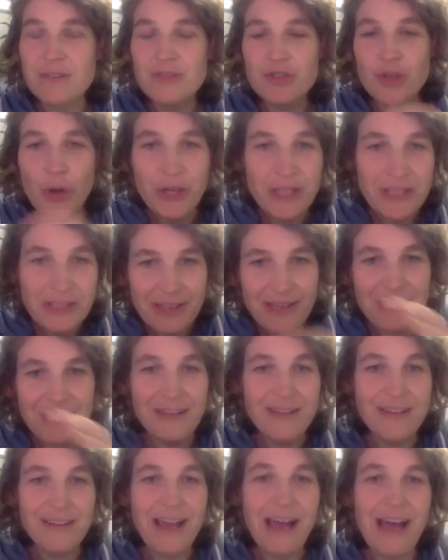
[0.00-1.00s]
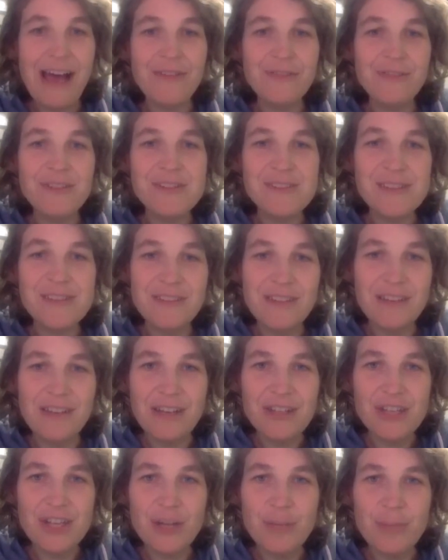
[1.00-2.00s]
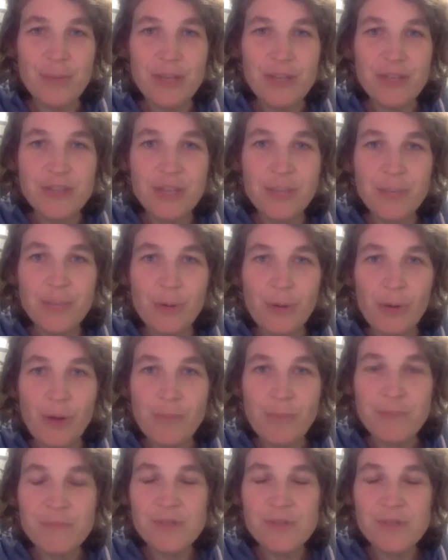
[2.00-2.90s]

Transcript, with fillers: jointly have this international PhD program.